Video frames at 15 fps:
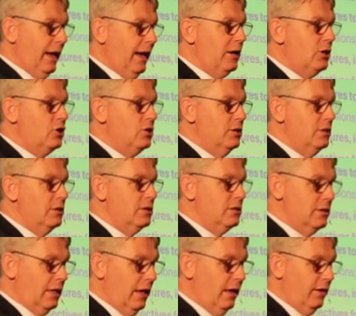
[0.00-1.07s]
actions
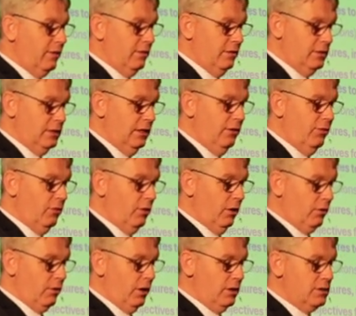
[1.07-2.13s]
that deliver
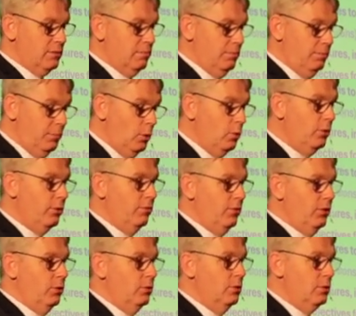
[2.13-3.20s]
across both of
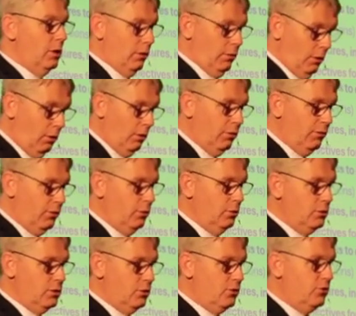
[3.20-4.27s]
those, or all of
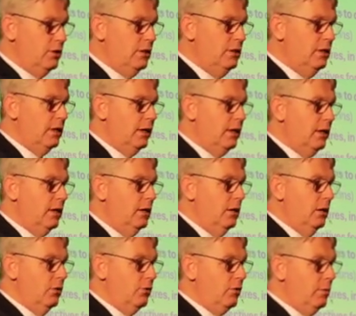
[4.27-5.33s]
those three
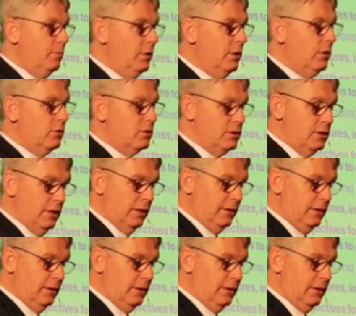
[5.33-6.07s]
pillars.